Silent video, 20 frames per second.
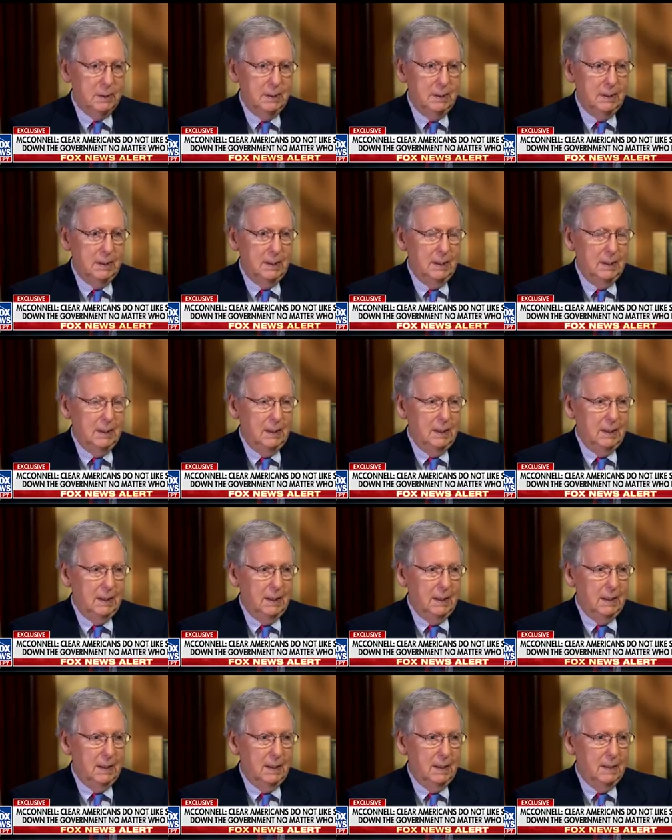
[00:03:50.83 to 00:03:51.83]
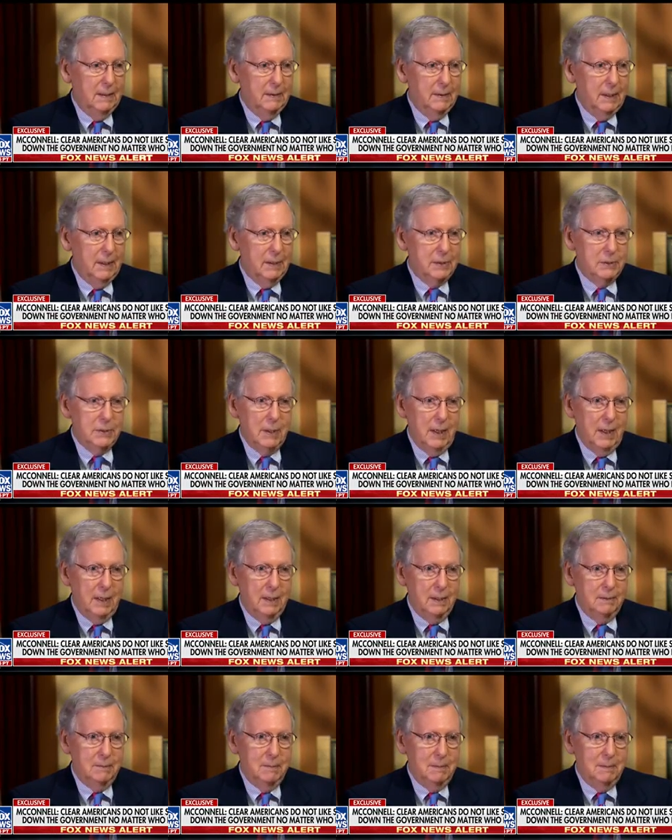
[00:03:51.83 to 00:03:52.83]
Mm -hmm. Uh, they
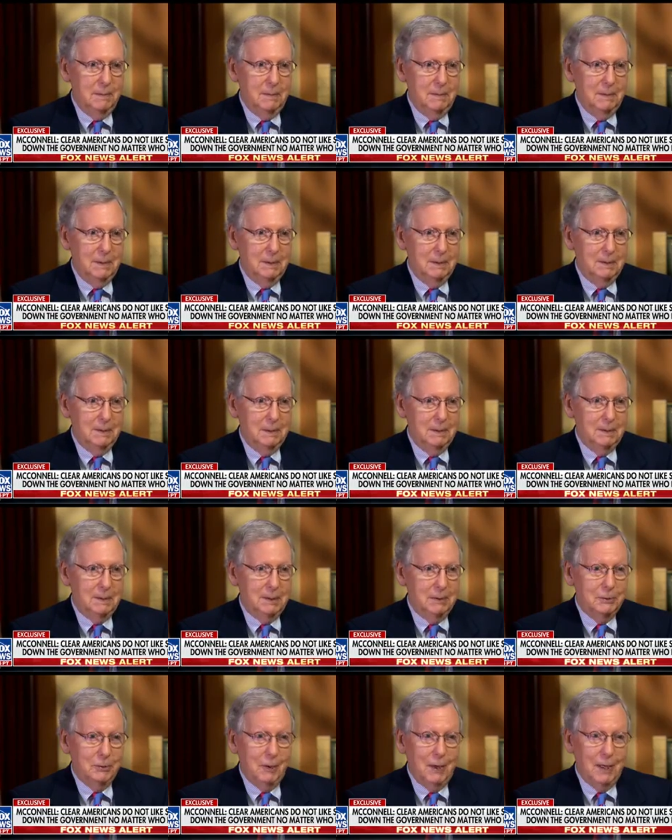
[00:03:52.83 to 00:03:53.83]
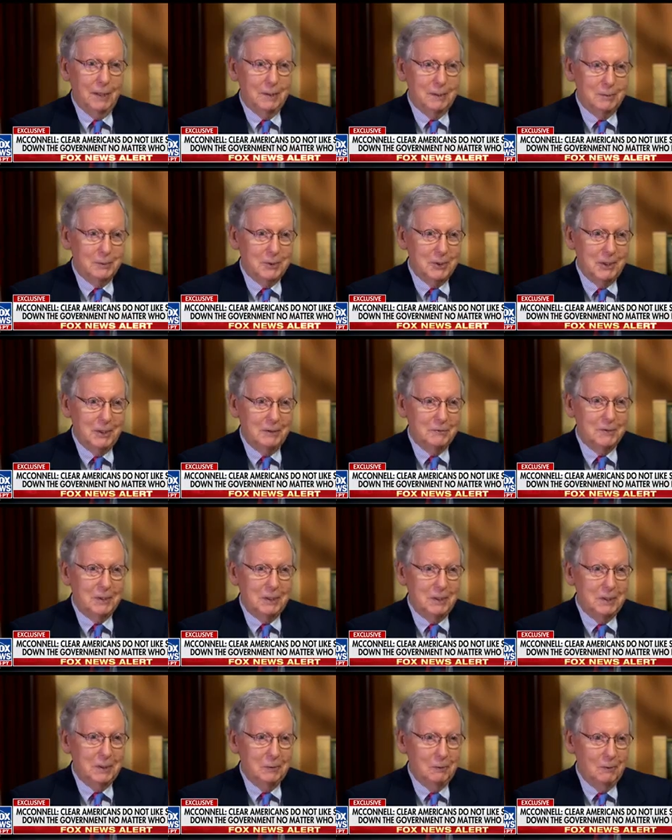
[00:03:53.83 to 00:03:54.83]
decided uh, to try it themselves
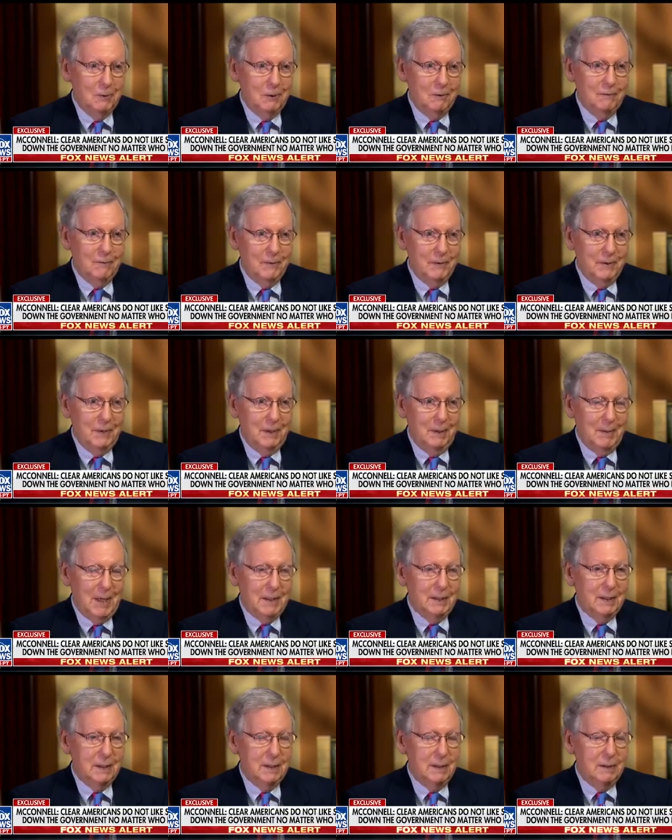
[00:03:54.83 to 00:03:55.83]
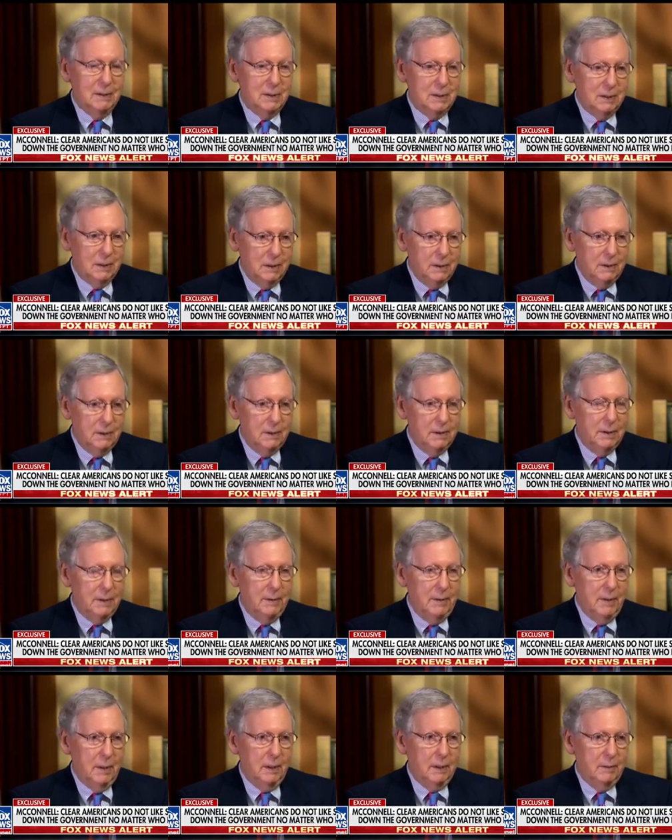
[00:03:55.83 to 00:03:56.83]
and it didn't work for them. I think it's clear the
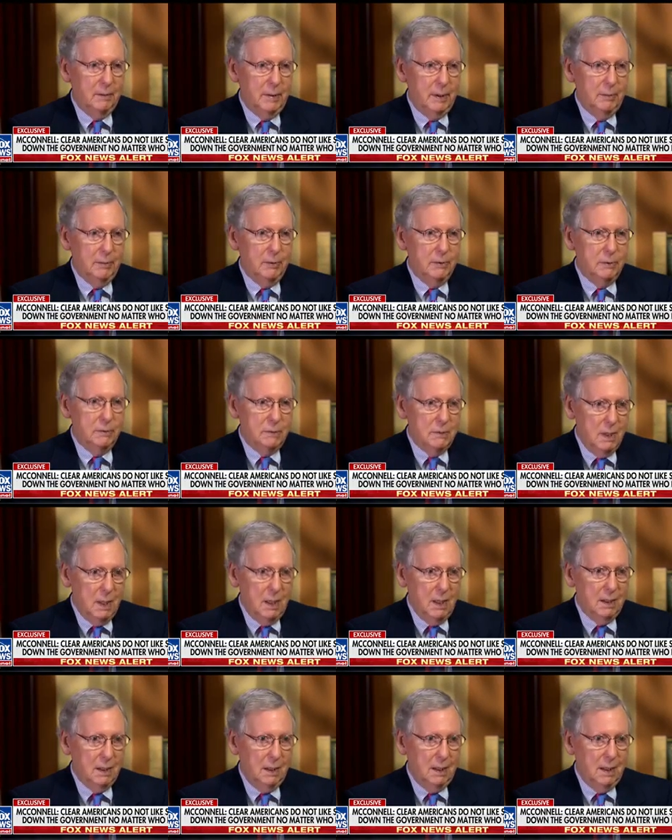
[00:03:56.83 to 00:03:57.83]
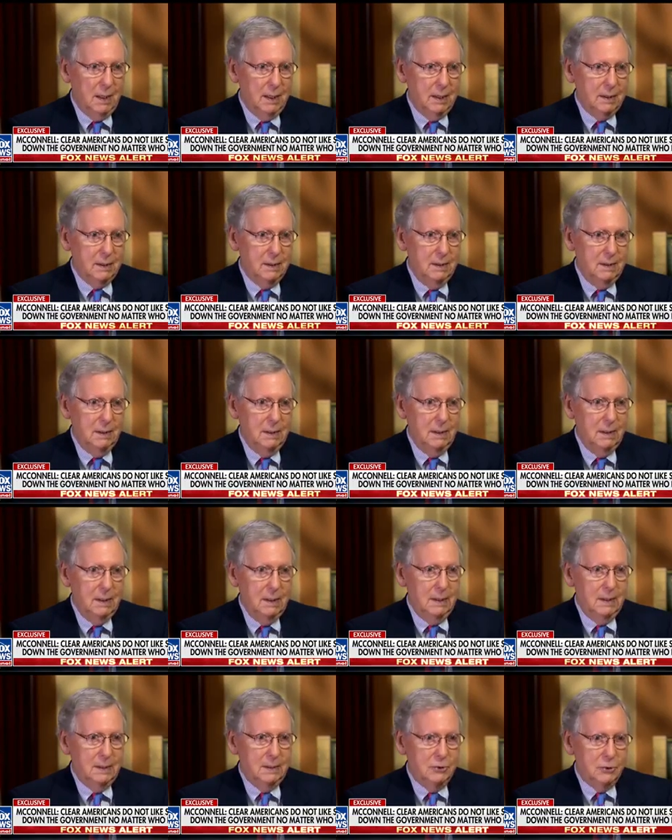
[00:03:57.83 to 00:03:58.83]
American people do not like
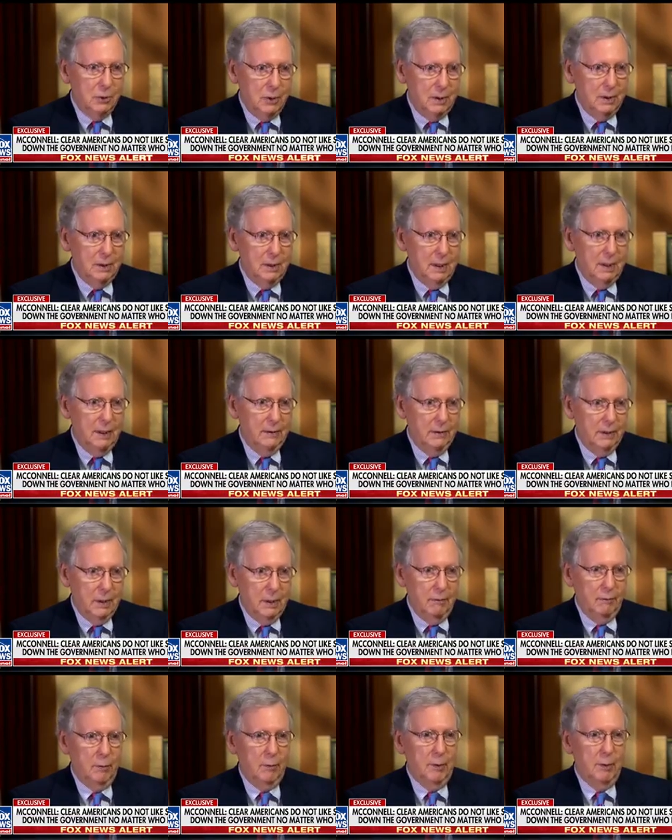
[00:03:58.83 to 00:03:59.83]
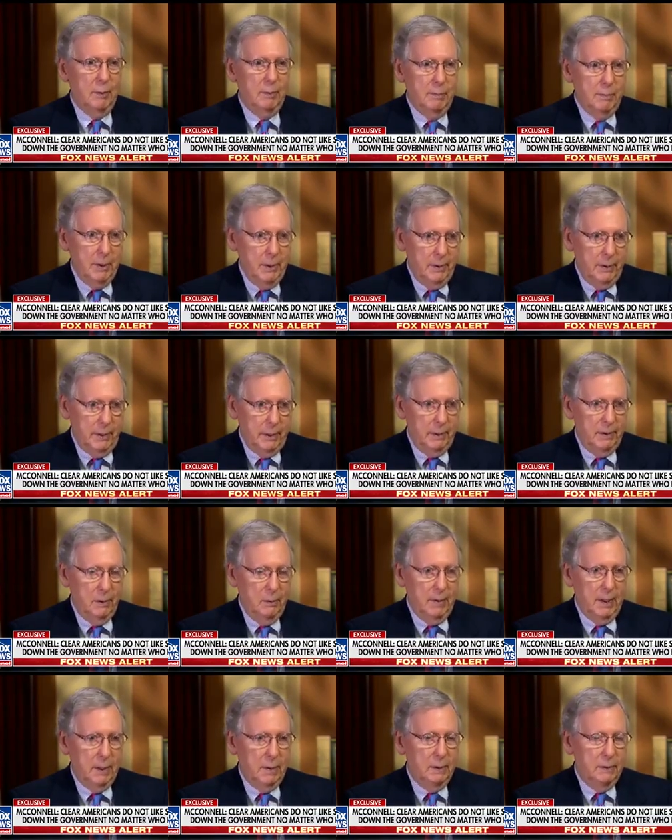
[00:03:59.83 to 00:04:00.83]
shutting down the government, period, no
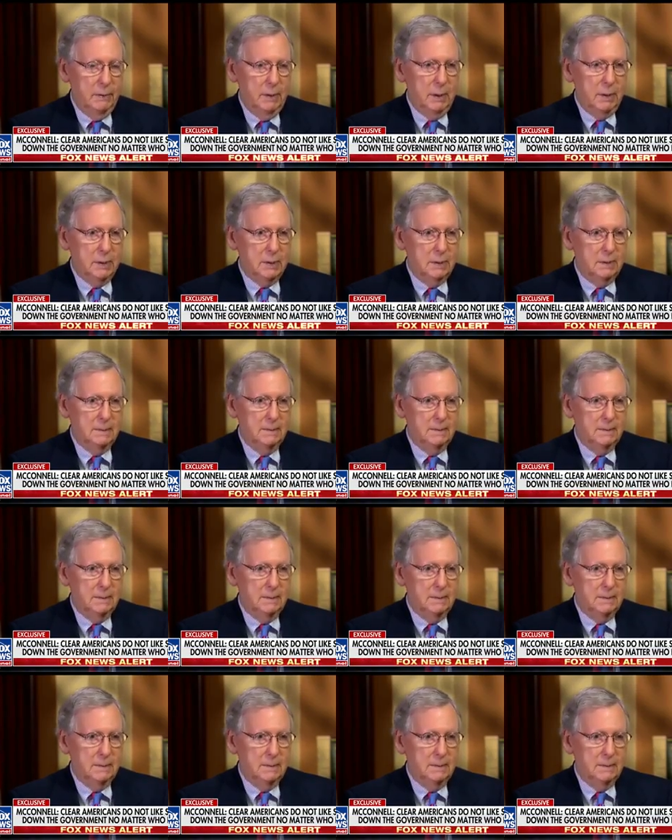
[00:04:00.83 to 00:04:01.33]
matter who does it.